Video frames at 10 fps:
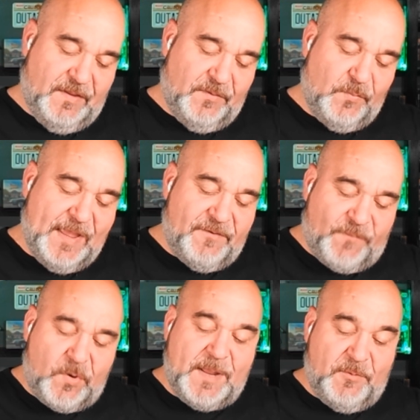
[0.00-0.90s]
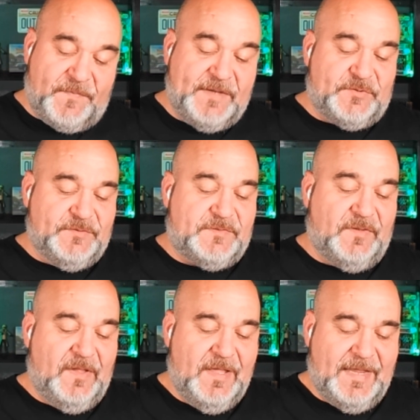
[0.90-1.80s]
4 double features,
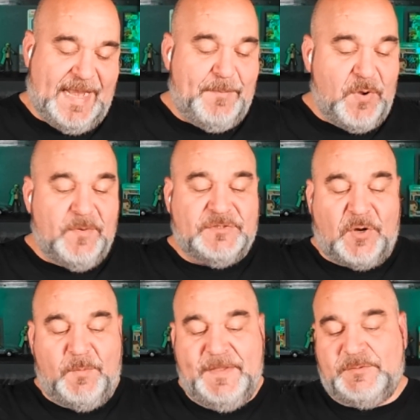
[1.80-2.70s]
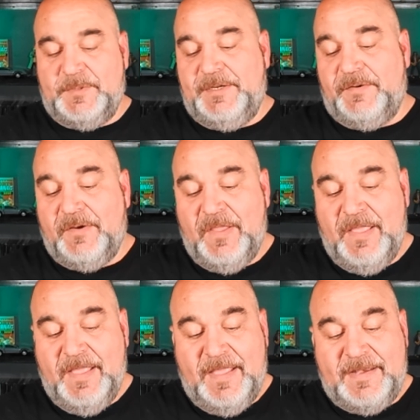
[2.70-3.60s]
and I'm going to start with this one here.
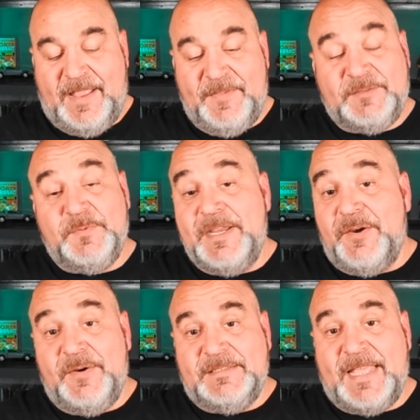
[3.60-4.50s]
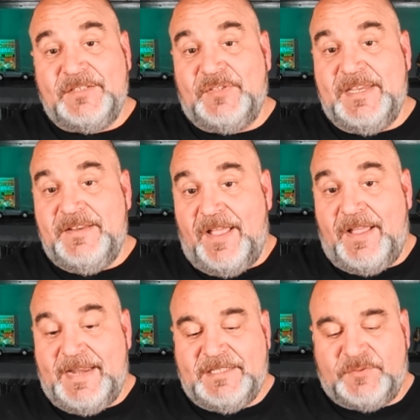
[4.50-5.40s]
Now, this one here is actually
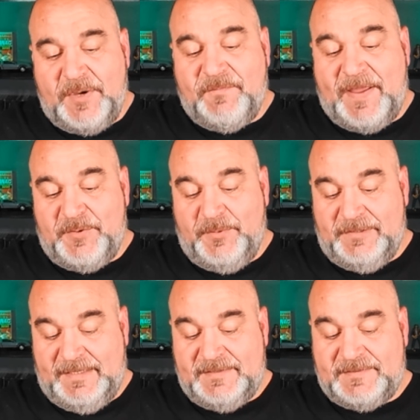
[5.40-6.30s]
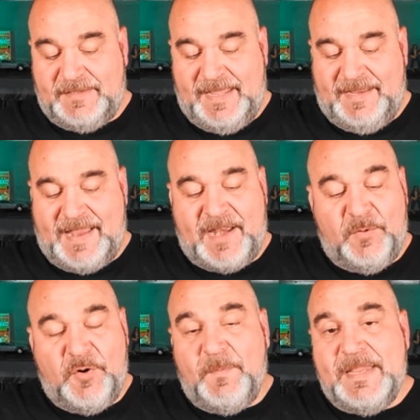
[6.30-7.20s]
not a Scream Factory release, and I
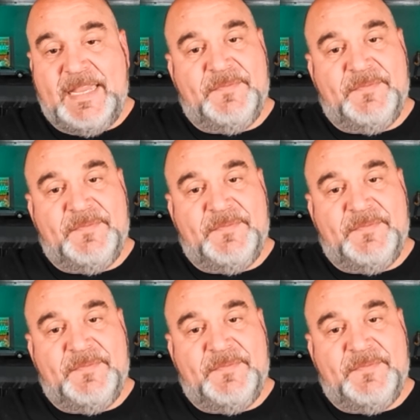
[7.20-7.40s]
don't normally get the